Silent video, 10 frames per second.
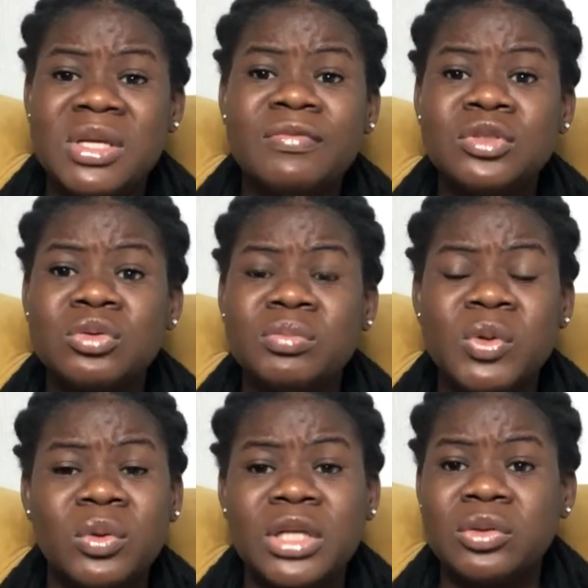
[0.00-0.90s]
me, even told me
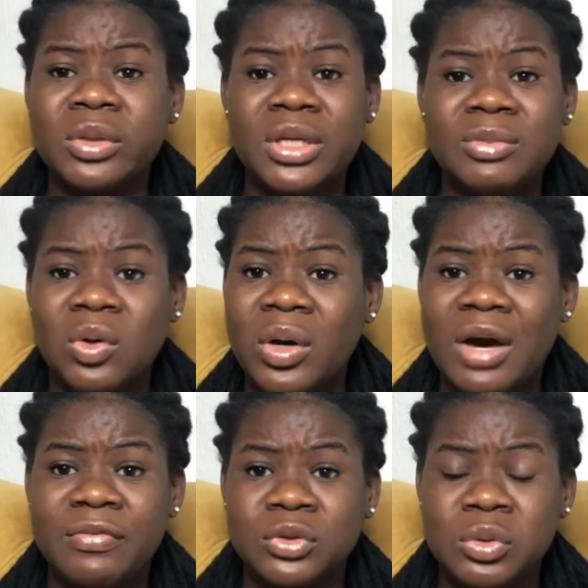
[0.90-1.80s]
he wanted to keep the
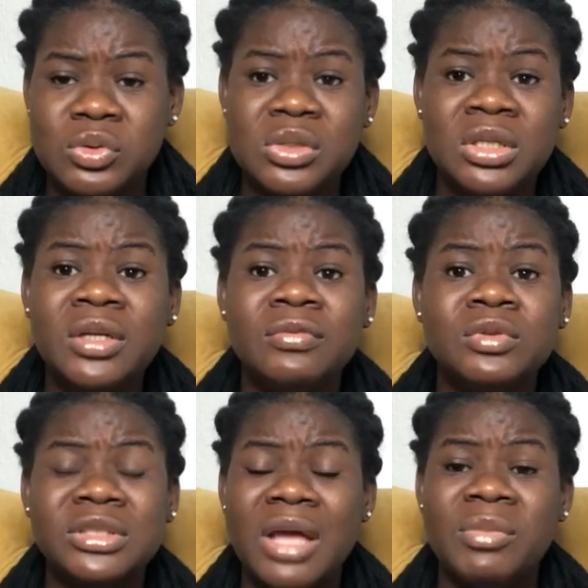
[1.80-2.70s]
locker for Dotun. He didn't
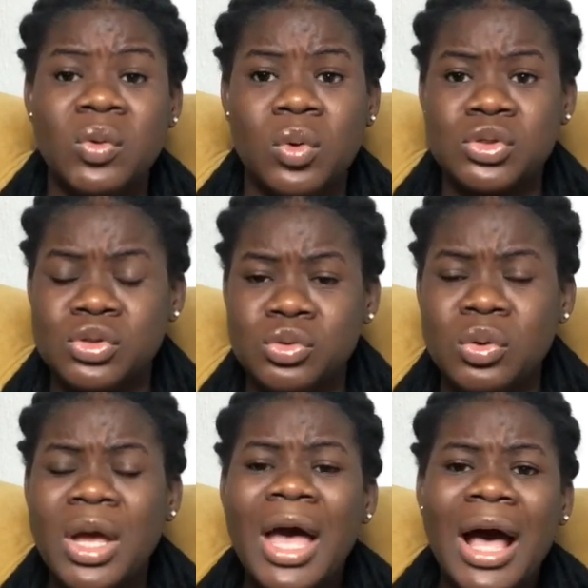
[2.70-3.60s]
even tell me it was
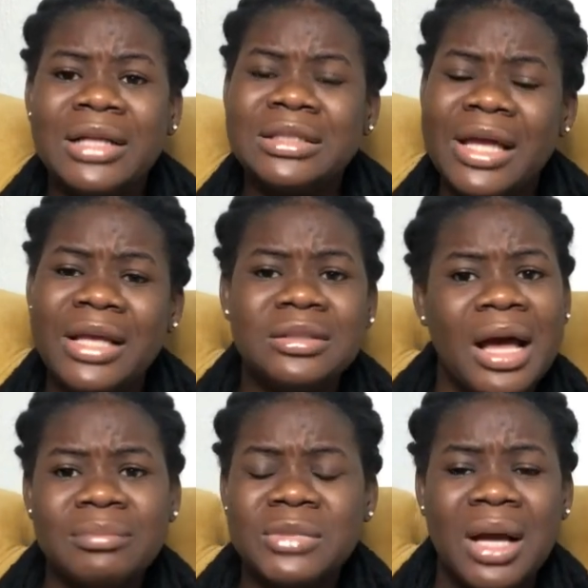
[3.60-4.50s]
you. And then
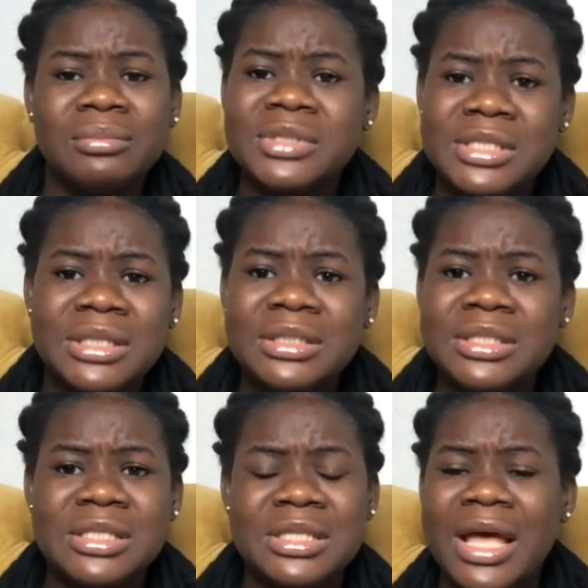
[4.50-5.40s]
I'm seeing
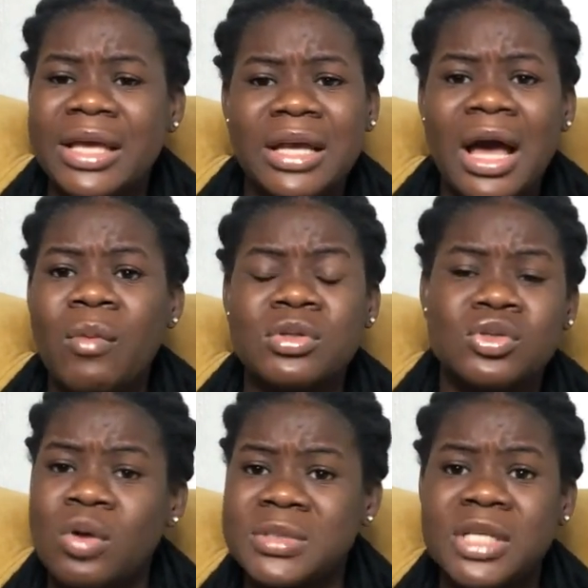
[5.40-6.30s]
this, like, I
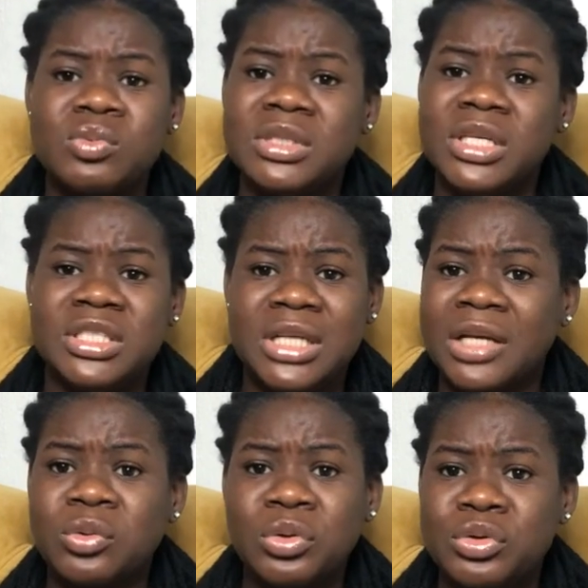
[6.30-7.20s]
was upset with Deji
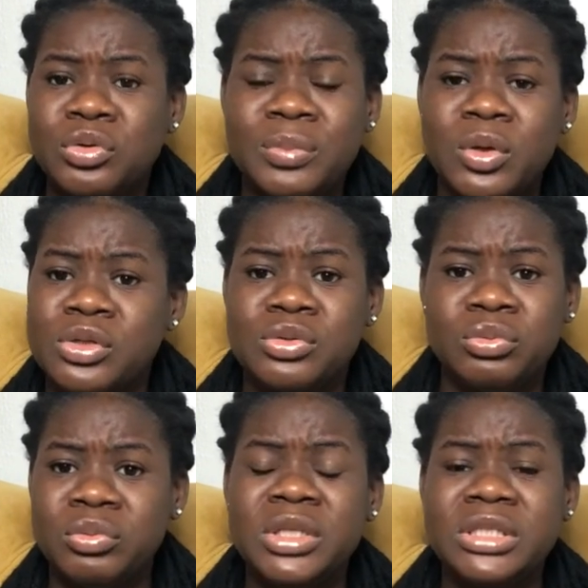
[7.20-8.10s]
and not you, because
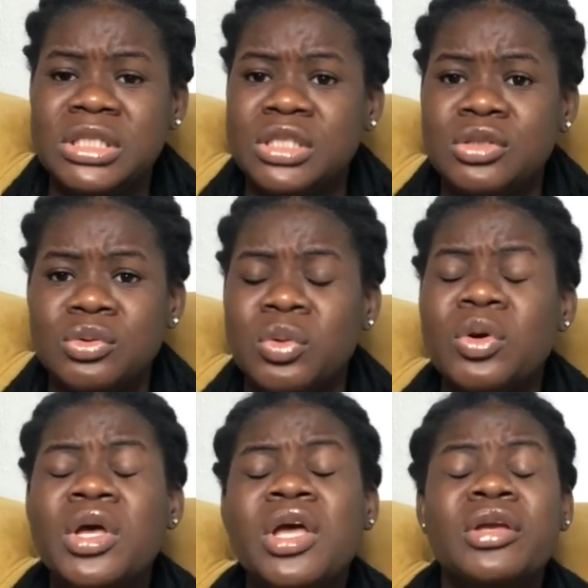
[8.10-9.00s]
you really didn't know.
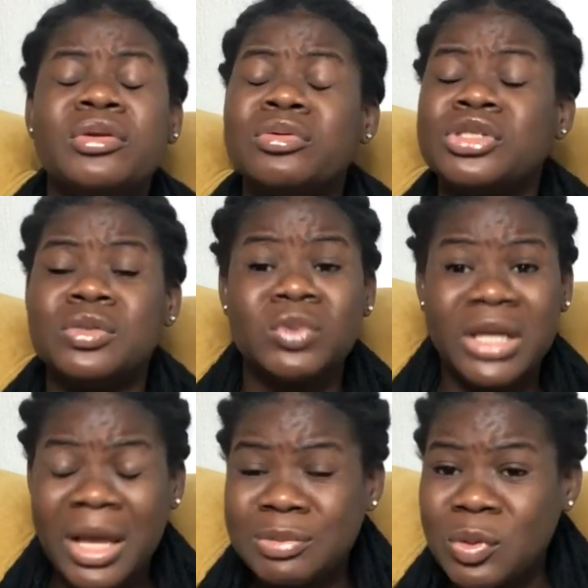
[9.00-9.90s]
You know, she
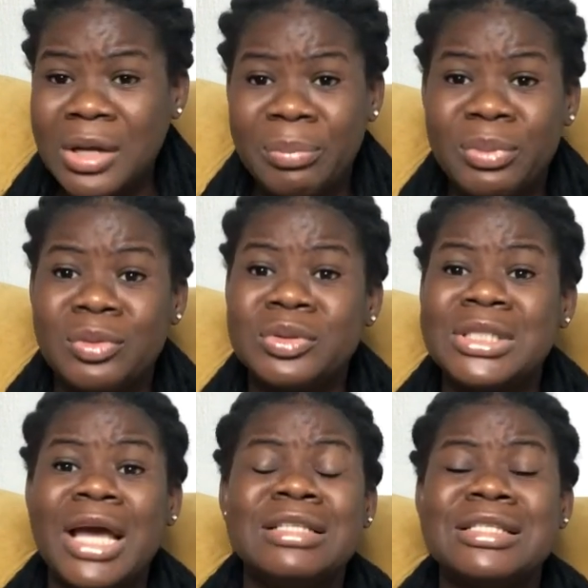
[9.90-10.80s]
kept on
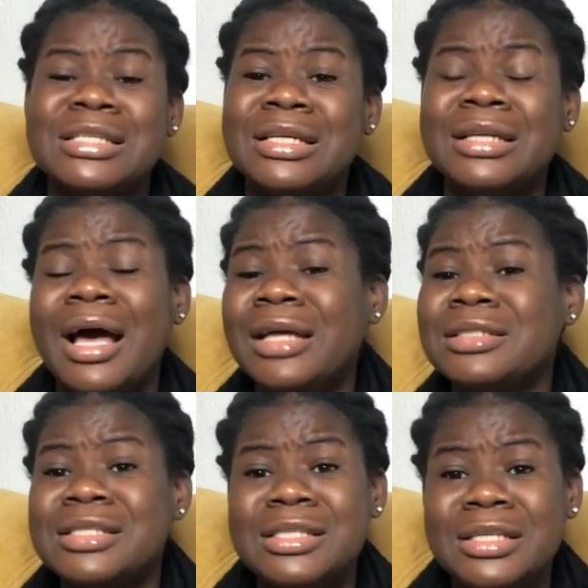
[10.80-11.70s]
apologizing.
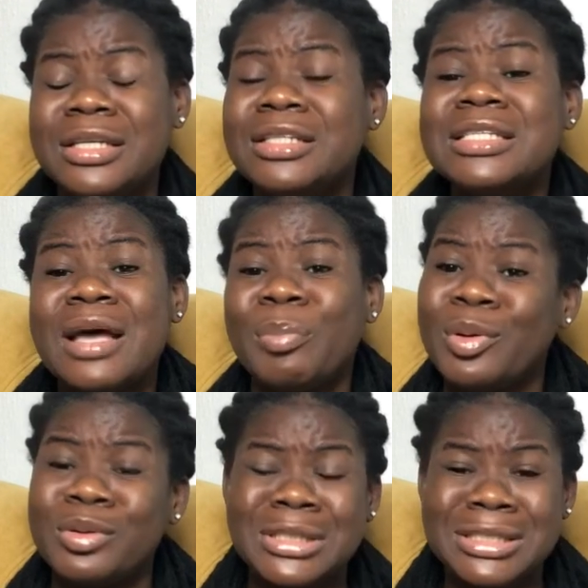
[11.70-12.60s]
And see, this
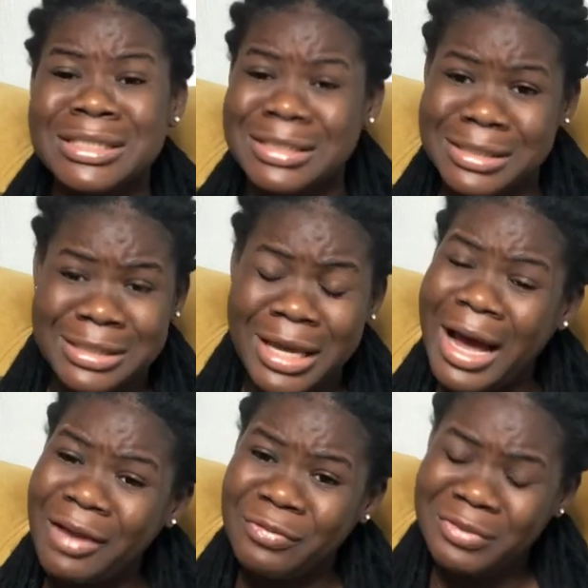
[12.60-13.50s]
apology is sincere.
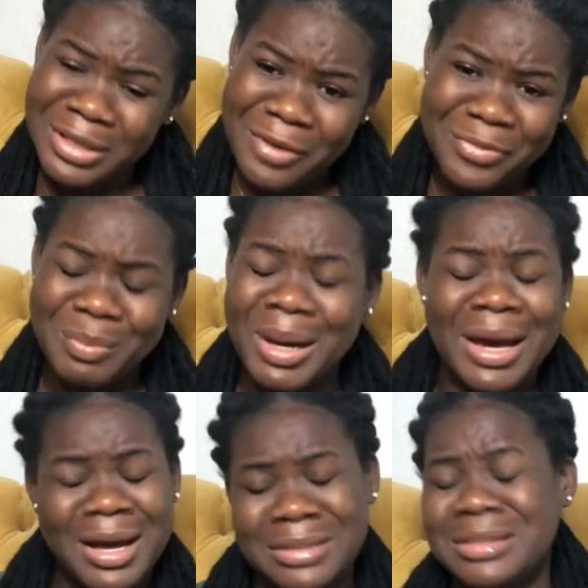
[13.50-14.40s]
I feel her from my
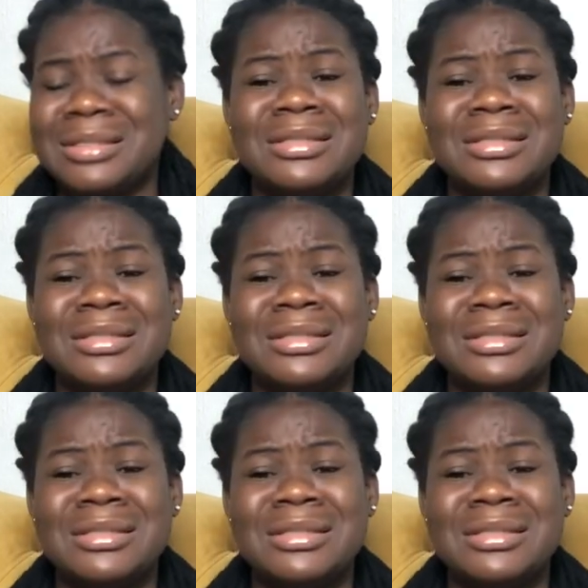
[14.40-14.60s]
heart.